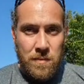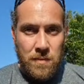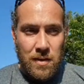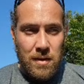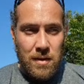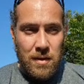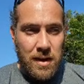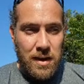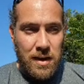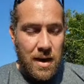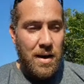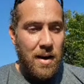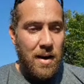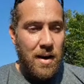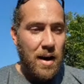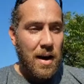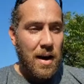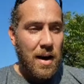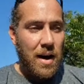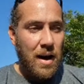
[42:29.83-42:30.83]
Yeah,
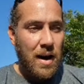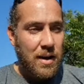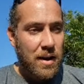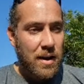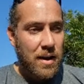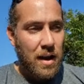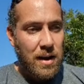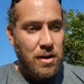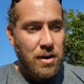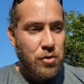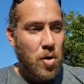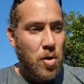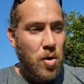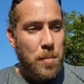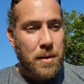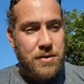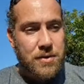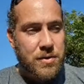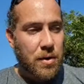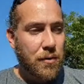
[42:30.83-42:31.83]
I grew up a
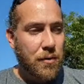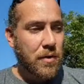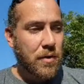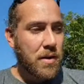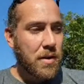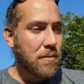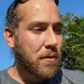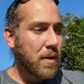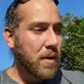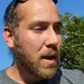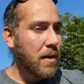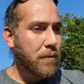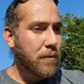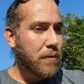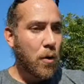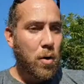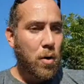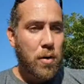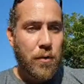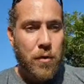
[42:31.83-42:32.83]
conservative and I
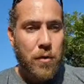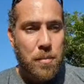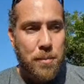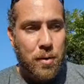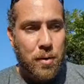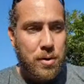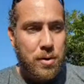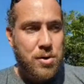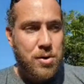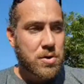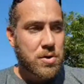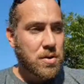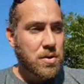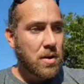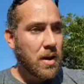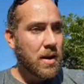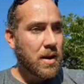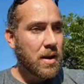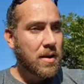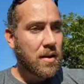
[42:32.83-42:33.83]
voted for Bush.
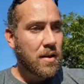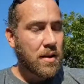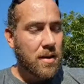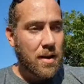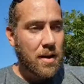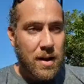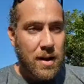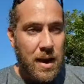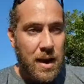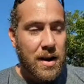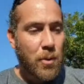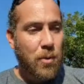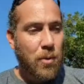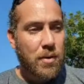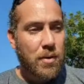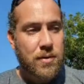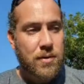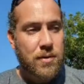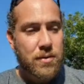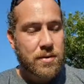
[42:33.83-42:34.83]
And again, I
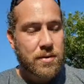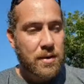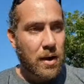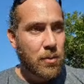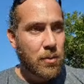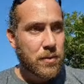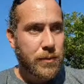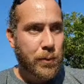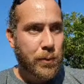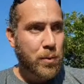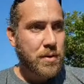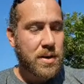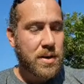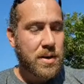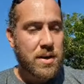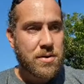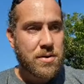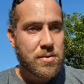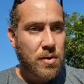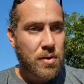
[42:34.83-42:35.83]
was
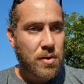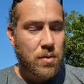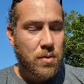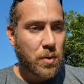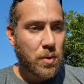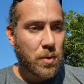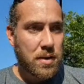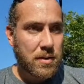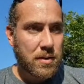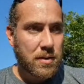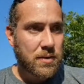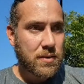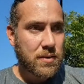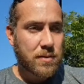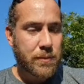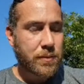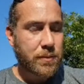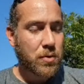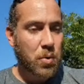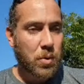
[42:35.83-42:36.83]
14 years old when this
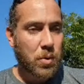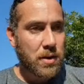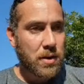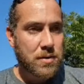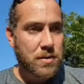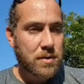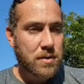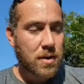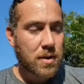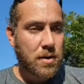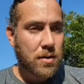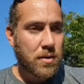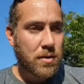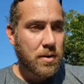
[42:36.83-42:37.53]
20 years ago.